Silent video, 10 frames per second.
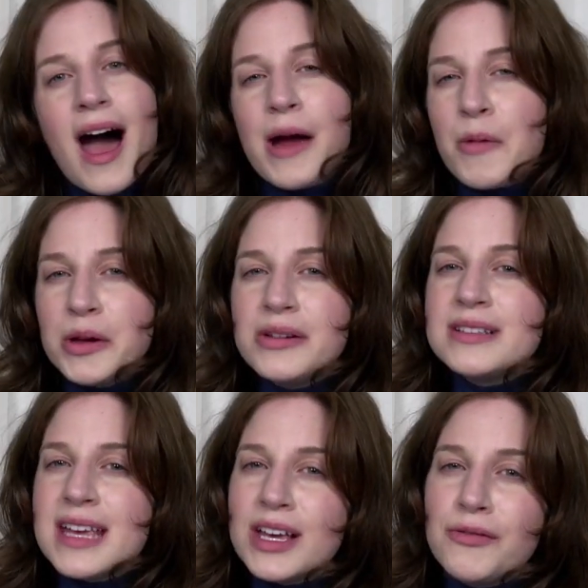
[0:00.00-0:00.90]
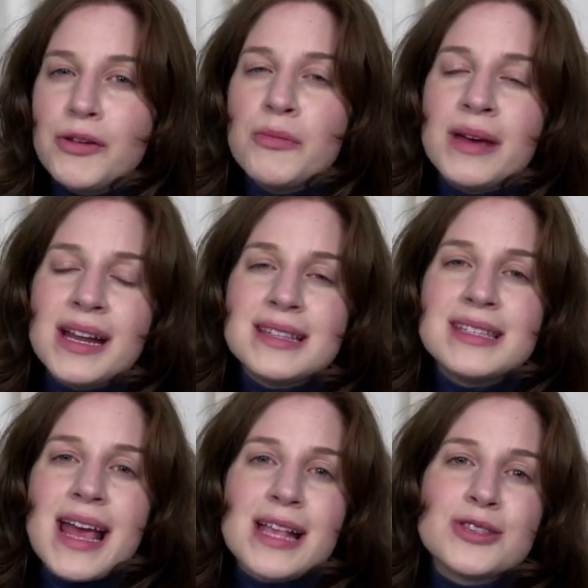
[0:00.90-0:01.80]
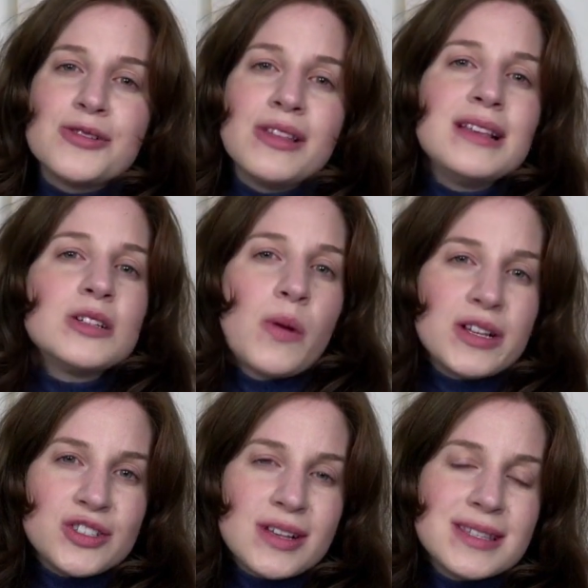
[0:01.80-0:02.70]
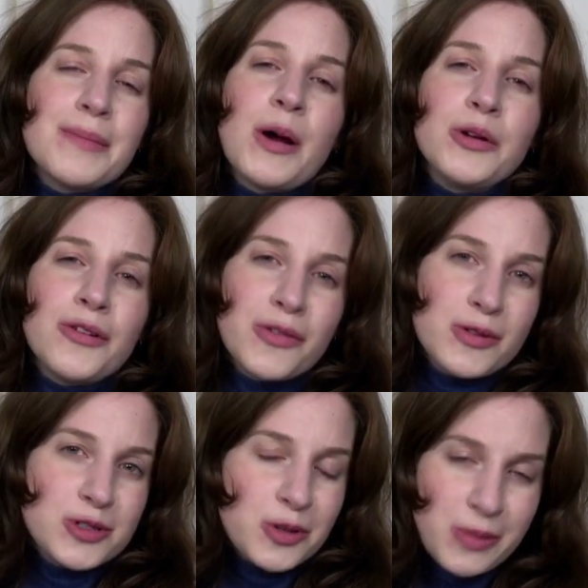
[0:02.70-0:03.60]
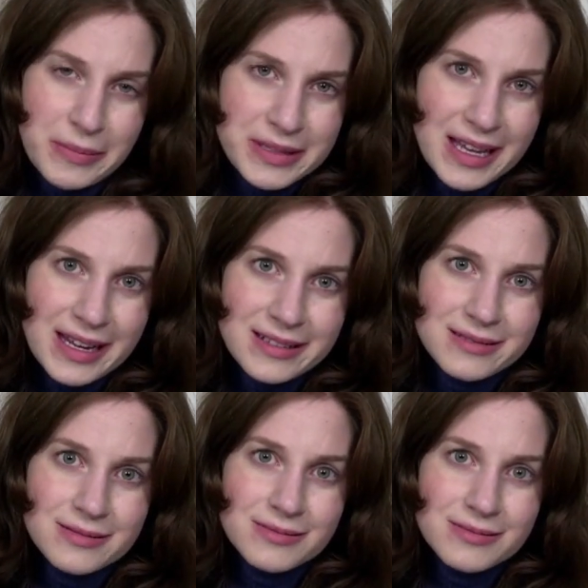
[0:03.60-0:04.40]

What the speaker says: I want you to take a few minutes to answer these questions about your future website.